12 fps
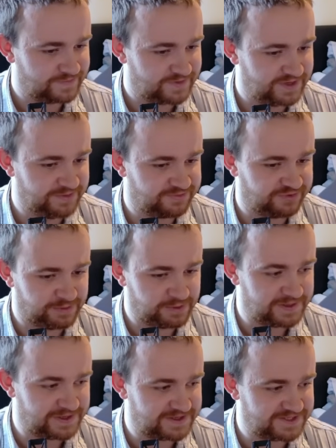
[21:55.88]
It
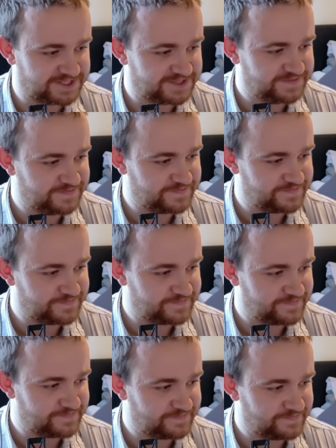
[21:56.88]
probably is.
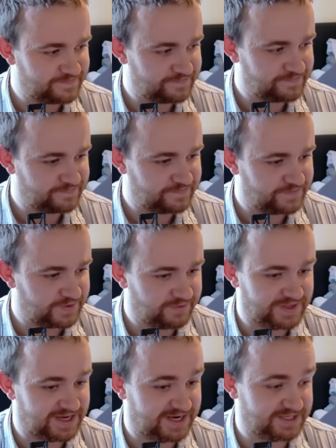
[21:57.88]

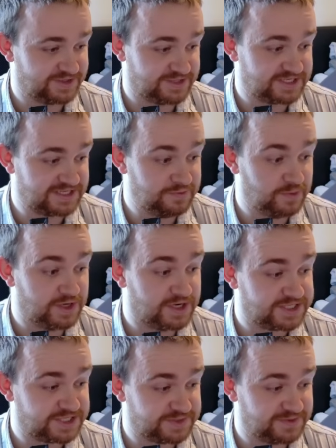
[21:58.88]
Well, that hand's honestly
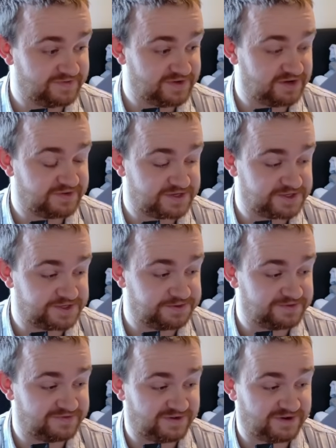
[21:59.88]
worse because we have nothing to do
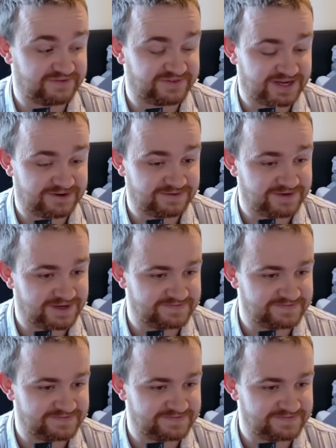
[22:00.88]
on 5 now.